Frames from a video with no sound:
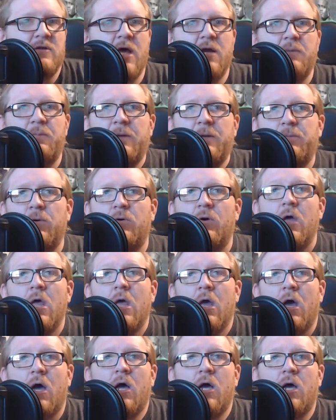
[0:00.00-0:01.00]
a lot of people
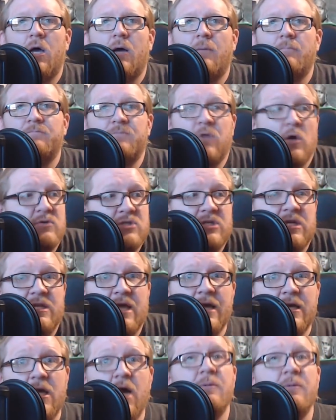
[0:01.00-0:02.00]
don't see
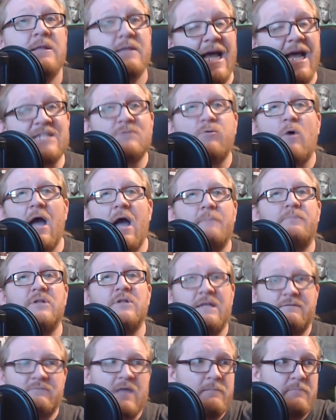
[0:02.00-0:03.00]
that coming. That's why I
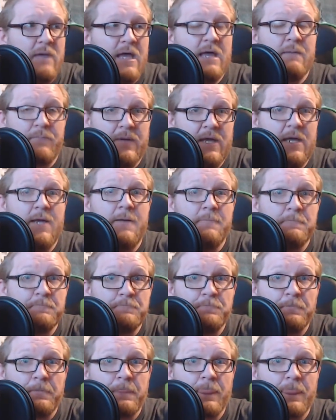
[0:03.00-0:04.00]
believe they may be
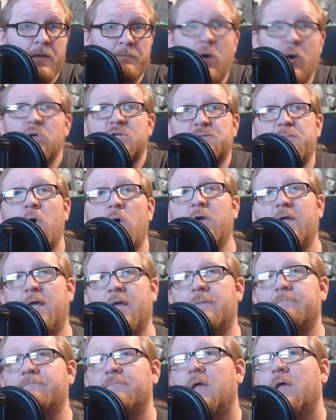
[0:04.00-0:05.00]
postponing it.